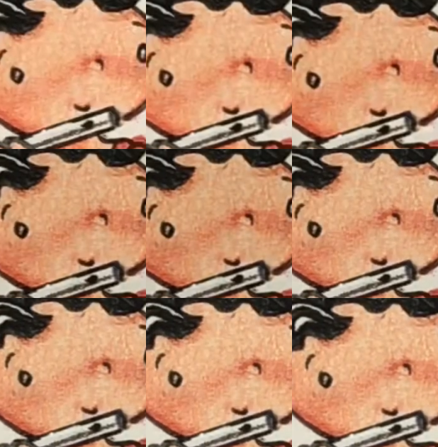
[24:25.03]
just like the
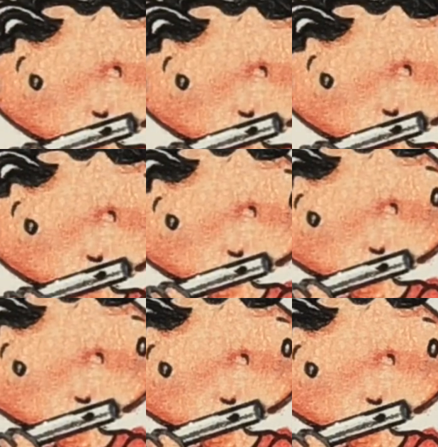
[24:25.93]
creases. We're
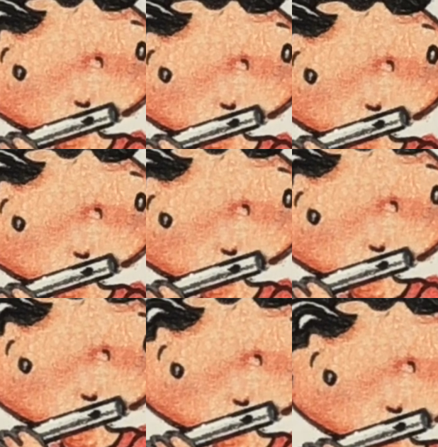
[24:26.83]
not doing that much
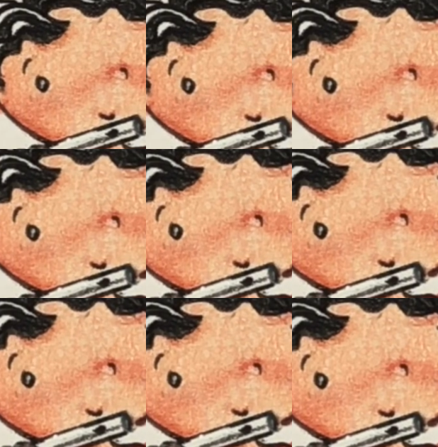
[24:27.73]
detail, so we're going to see
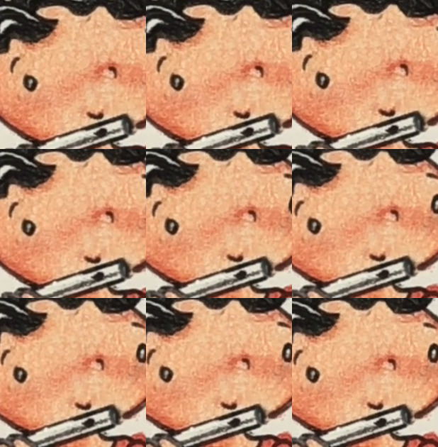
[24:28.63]
the creases, but
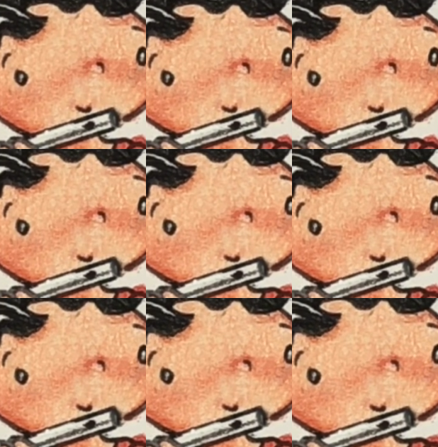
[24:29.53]

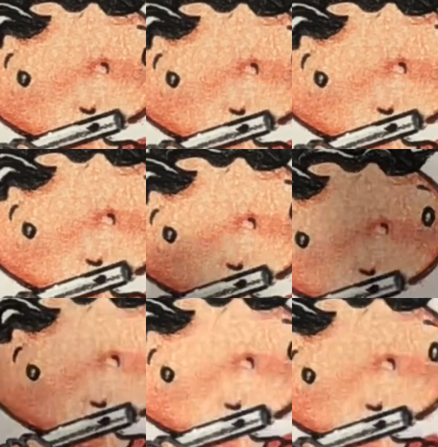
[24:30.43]
you'll see at the
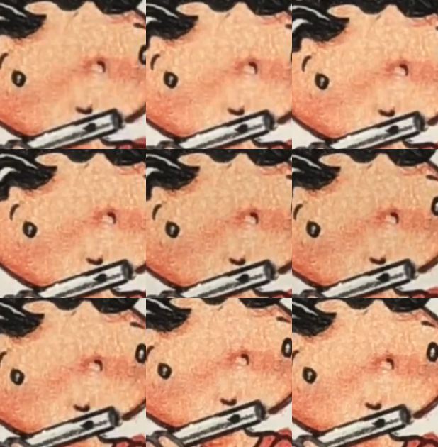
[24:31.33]
very end. I don't
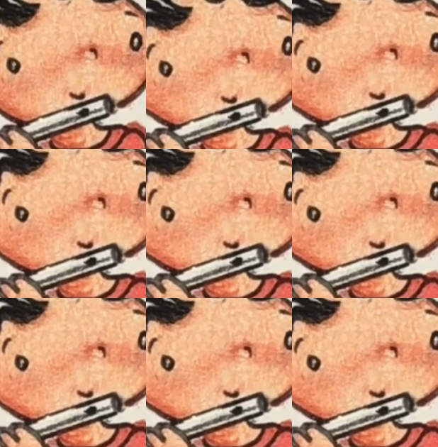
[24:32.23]
think you can